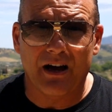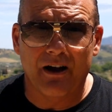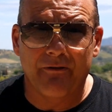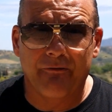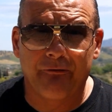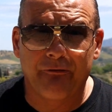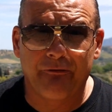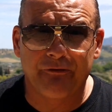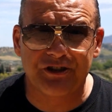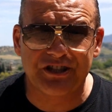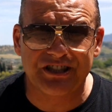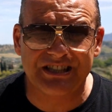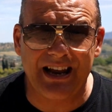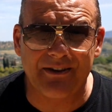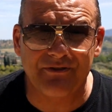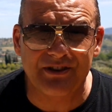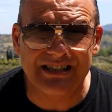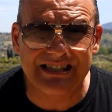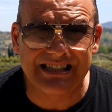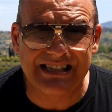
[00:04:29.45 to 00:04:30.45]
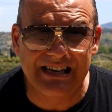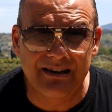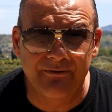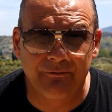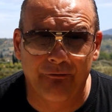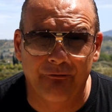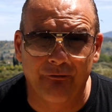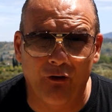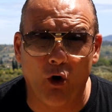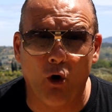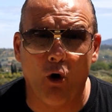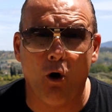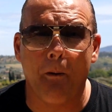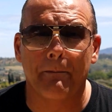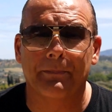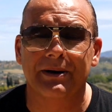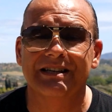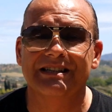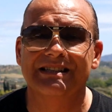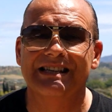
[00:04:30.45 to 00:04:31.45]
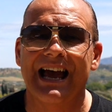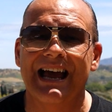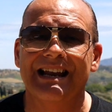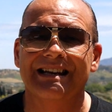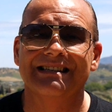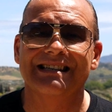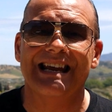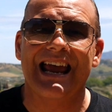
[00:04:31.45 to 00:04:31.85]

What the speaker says: a 74%